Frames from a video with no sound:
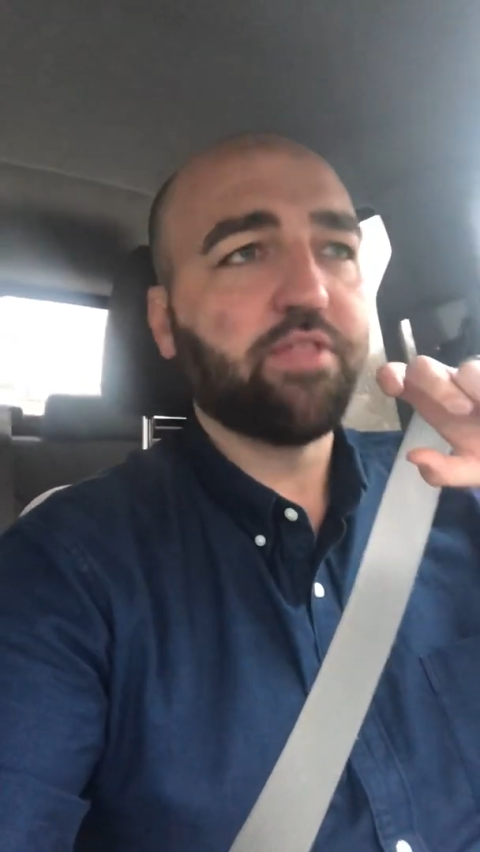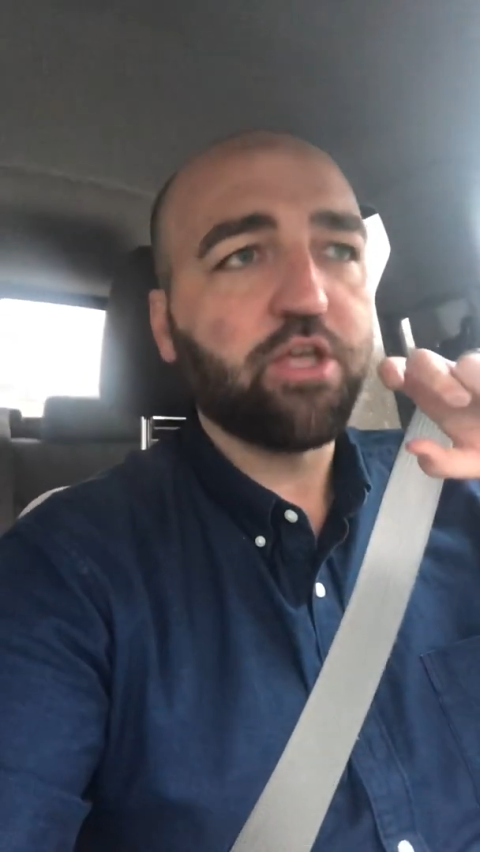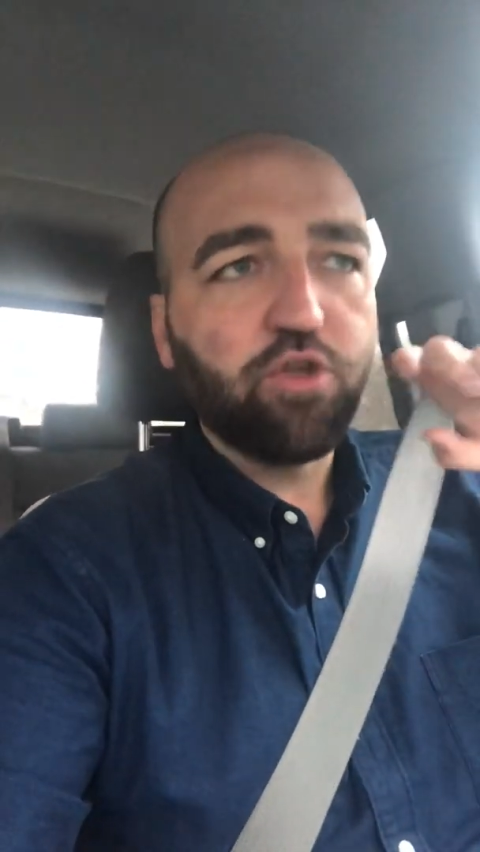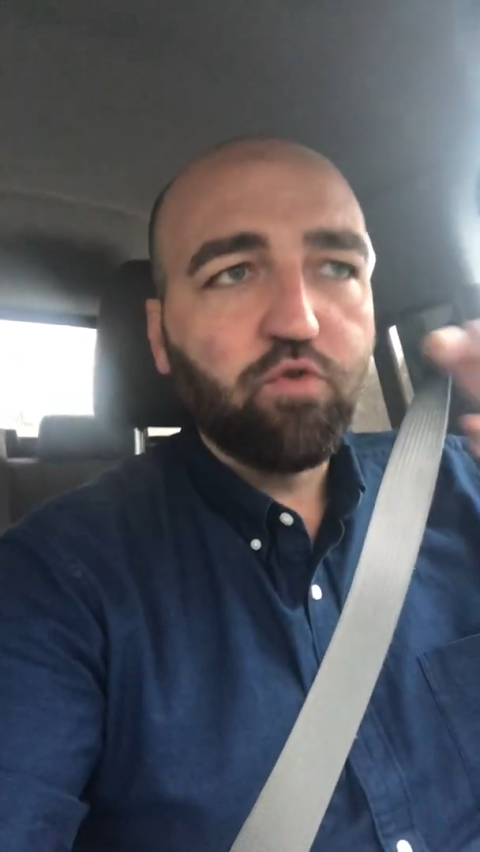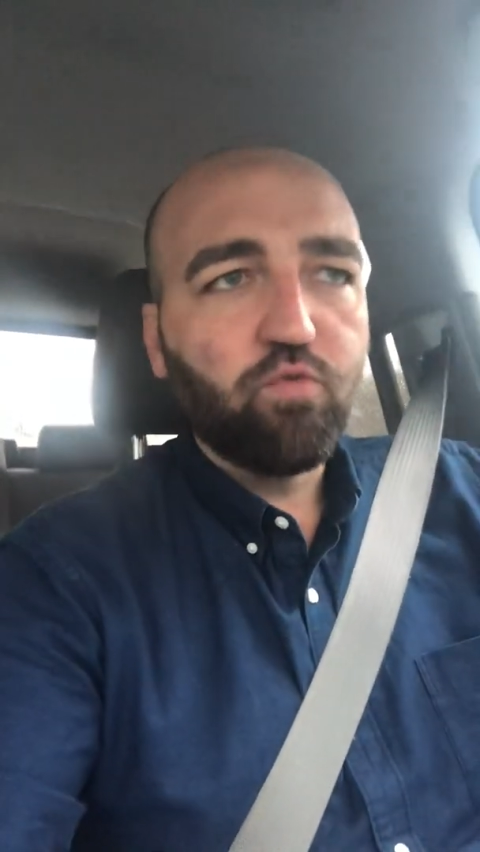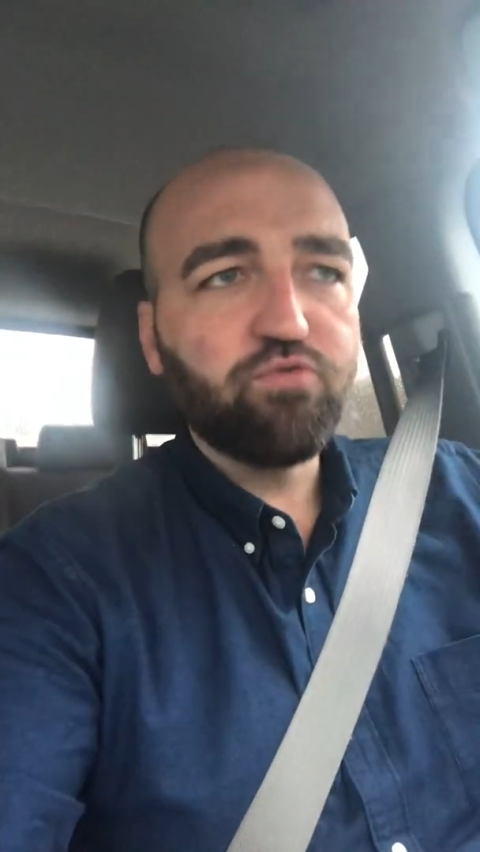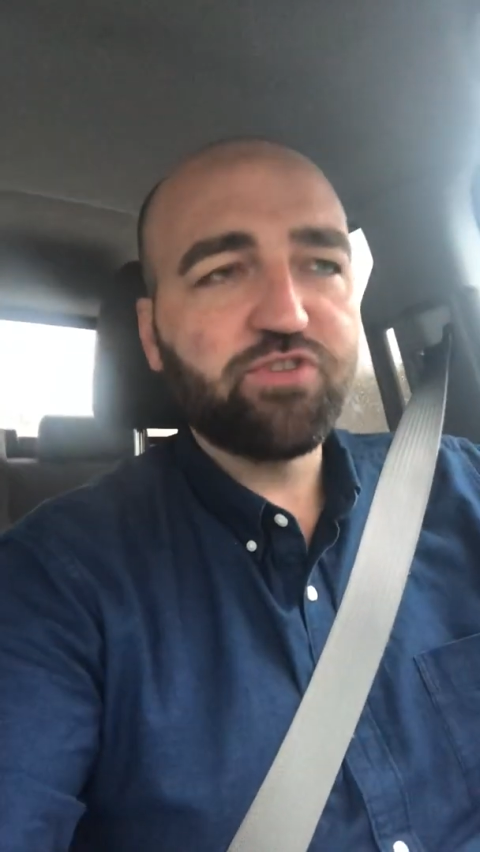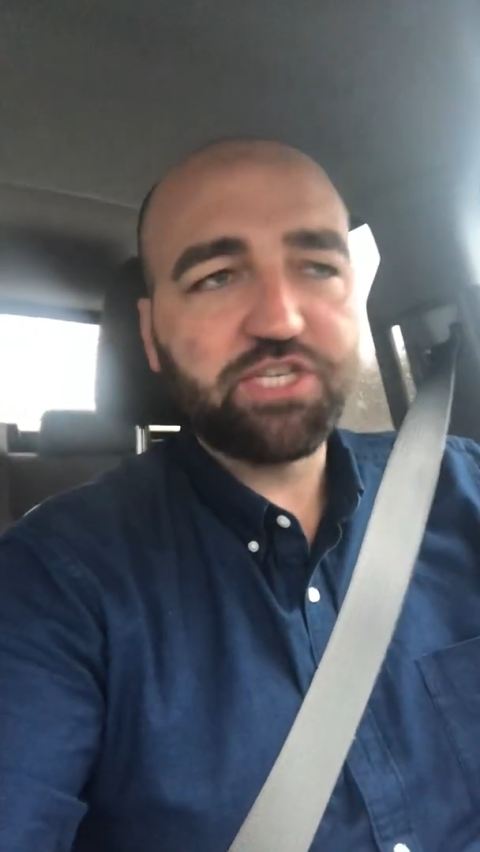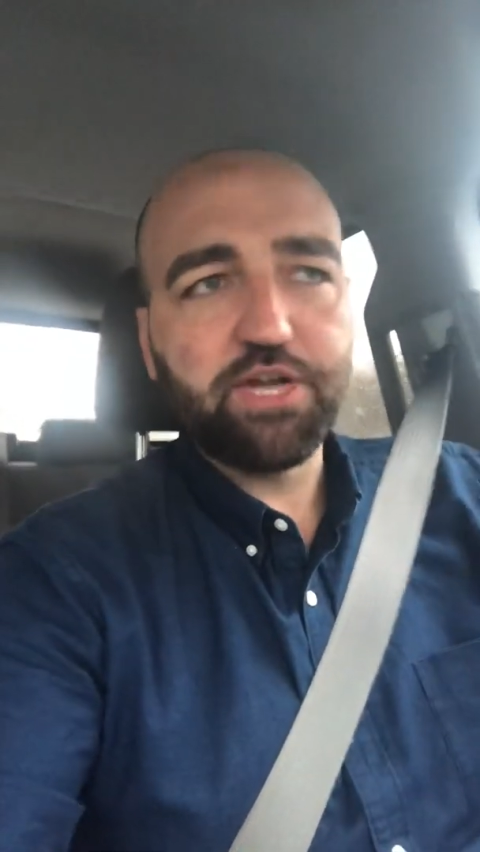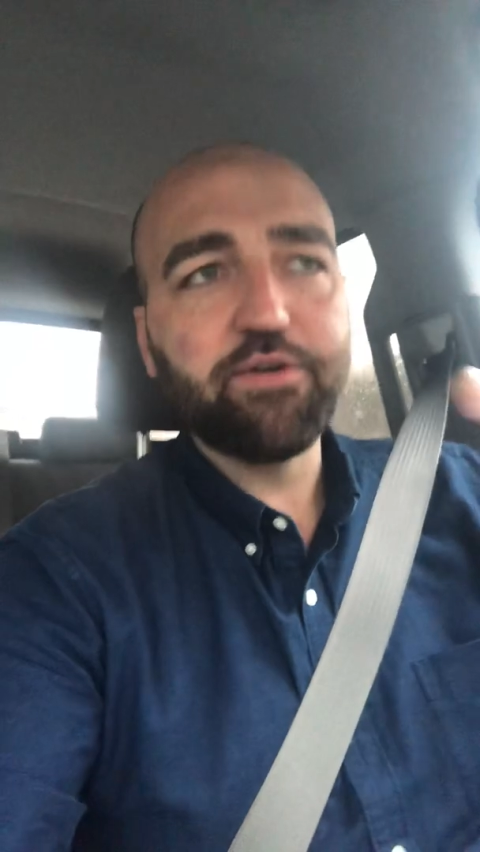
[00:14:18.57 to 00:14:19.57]
that you
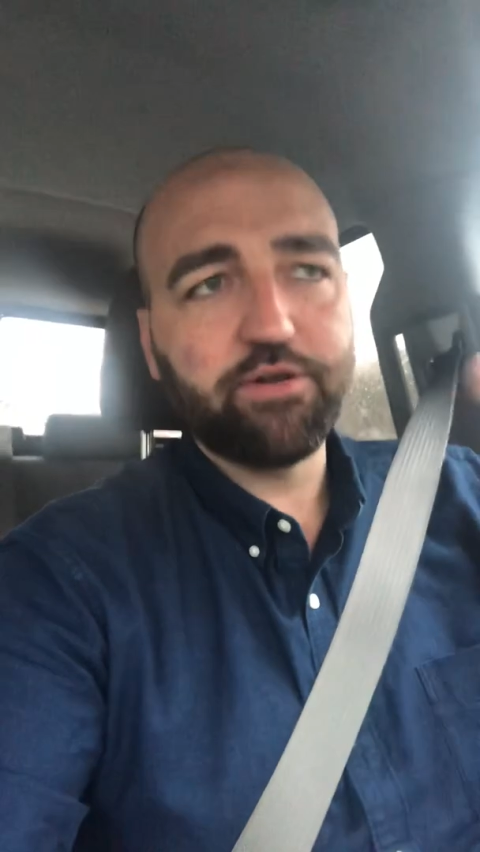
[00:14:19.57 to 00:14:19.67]
steer